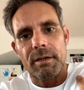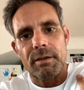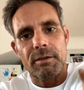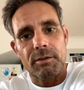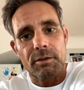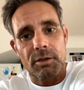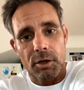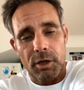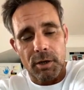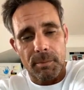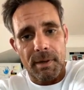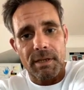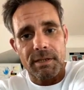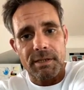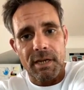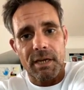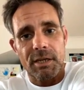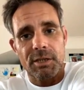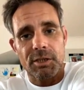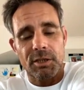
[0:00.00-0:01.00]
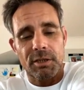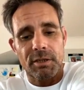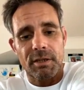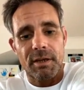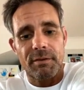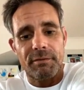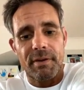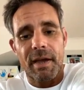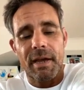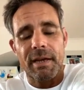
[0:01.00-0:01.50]
documentation
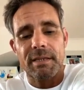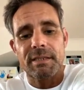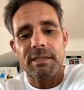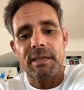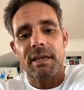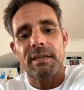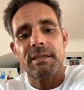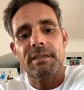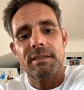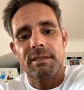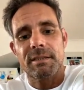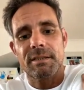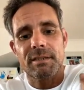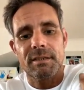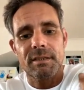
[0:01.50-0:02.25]
if it exists,